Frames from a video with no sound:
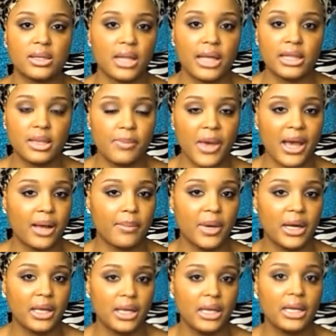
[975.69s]
like the back of
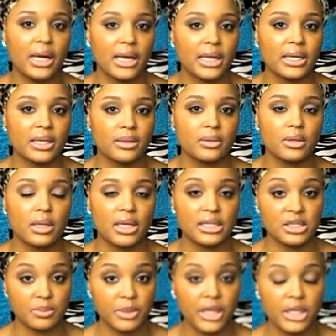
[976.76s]
my hand I can
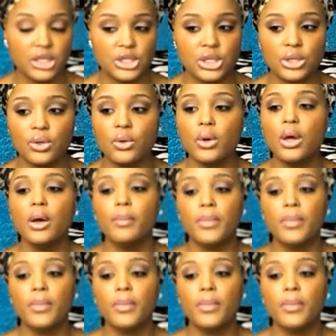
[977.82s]
explain it to you